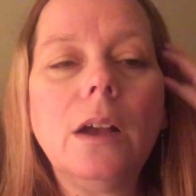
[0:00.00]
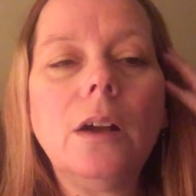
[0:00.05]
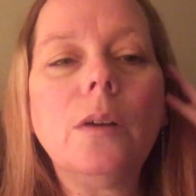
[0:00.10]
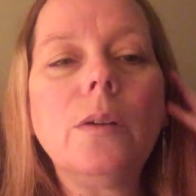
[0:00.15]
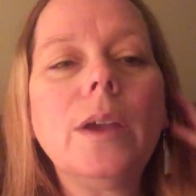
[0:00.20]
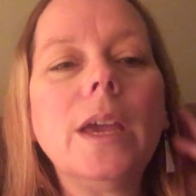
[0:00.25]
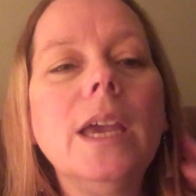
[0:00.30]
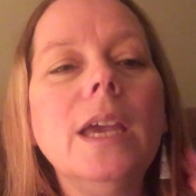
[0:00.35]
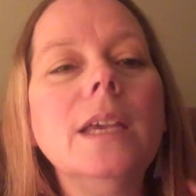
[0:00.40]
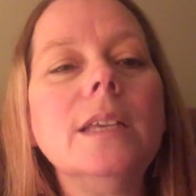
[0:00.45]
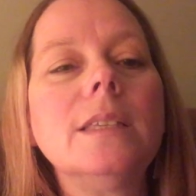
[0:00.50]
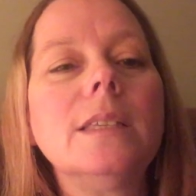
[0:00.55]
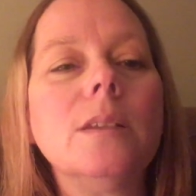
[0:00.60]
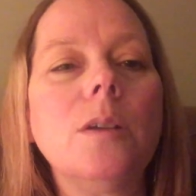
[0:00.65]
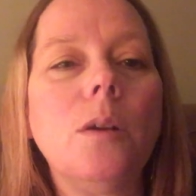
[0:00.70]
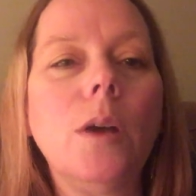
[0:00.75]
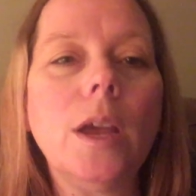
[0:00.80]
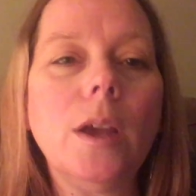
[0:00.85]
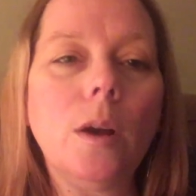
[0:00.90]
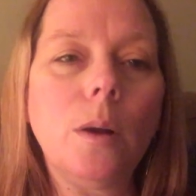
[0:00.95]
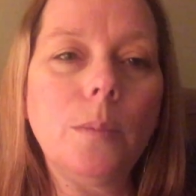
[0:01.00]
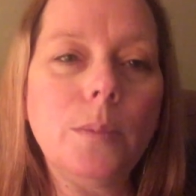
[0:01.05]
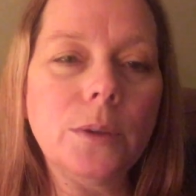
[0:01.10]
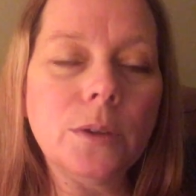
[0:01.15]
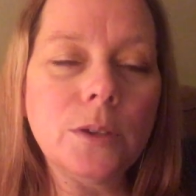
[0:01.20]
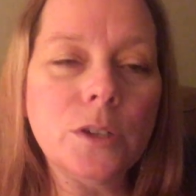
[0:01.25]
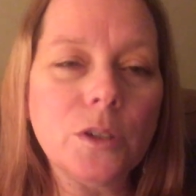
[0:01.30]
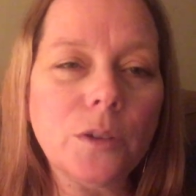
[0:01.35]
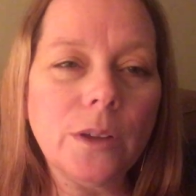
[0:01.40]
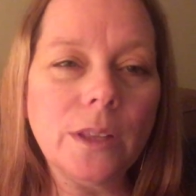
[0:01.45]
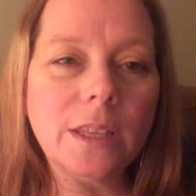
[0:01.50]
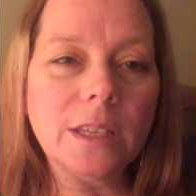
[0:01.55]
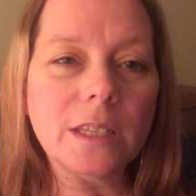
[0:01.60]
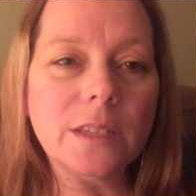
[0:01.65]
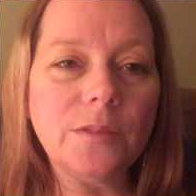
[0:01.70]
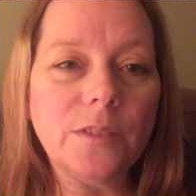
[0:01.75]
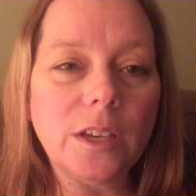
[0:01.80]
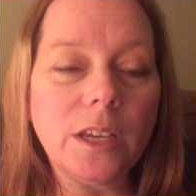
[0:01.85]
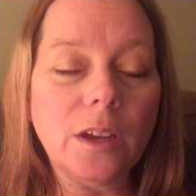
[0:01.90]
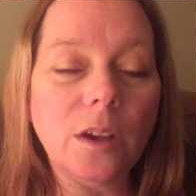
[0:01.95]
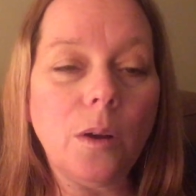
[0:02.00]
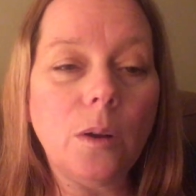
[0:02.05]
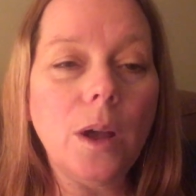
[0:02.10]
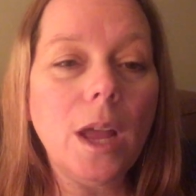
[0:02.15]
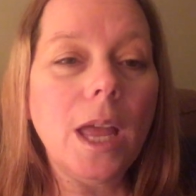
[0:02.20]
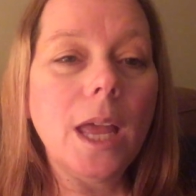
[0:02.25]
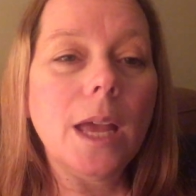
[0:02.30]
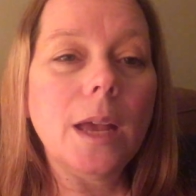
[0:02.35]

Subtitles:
Okay, so I hope you enjoyed this video.